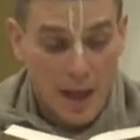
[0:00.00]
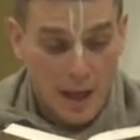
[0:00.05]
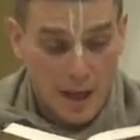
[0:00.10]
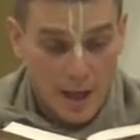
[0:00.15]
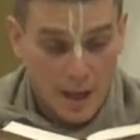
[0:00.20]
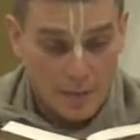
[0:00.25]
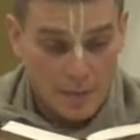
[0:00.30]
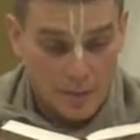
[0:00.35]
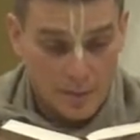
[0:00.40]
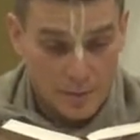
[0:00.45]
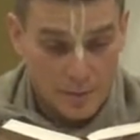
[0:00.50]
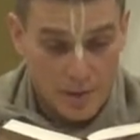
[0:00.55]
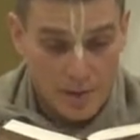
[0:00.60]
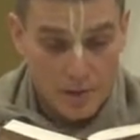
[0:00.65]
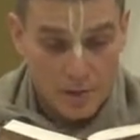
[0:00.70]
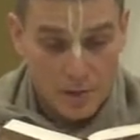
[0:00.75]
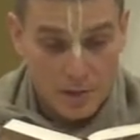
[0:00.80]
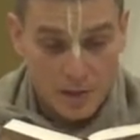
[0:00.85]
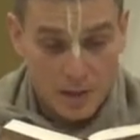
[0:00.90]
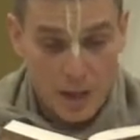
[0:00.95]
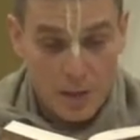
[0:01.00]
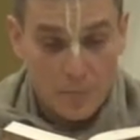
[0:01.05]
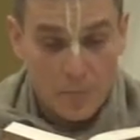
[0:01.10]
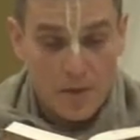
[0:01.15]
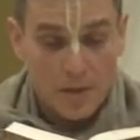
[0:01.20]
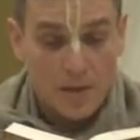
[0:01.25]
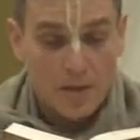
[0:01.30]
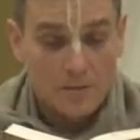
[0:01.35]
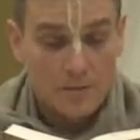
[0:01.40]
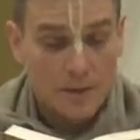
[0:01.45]
After reaching
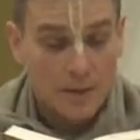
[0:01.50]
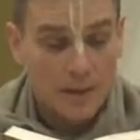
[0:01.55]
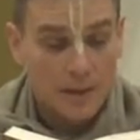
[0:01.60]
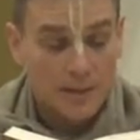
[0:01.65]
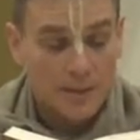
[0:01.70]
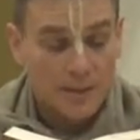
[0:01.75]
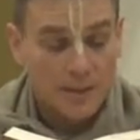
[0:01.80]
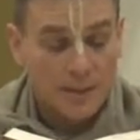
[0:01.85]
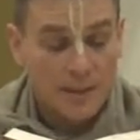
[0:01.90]
Ambikavan,